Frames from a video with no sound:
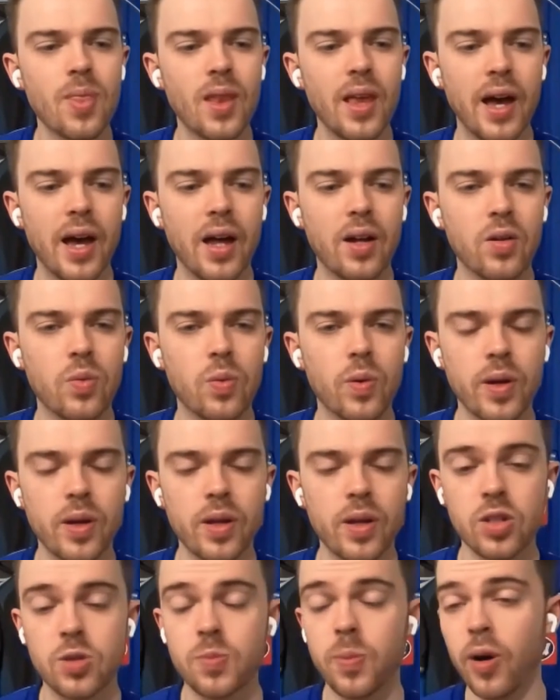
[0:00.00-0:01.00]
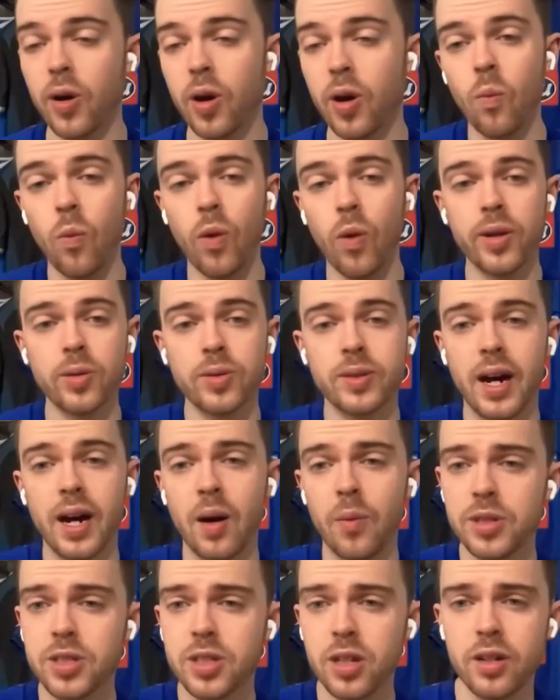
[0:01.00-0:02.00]
And despite going 1-0
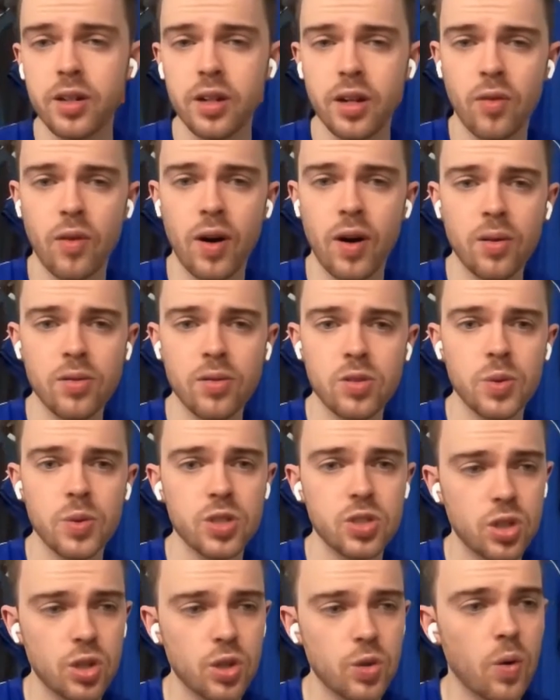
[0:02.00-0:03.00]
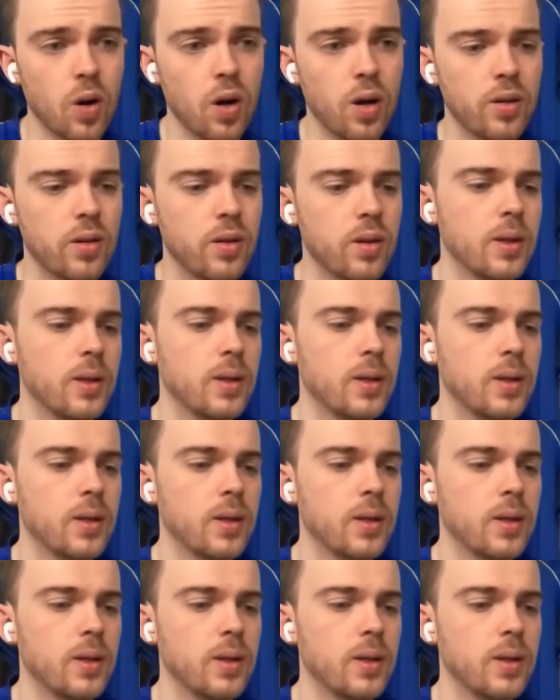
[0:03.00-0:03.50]
down, we turned it around to win 2-1.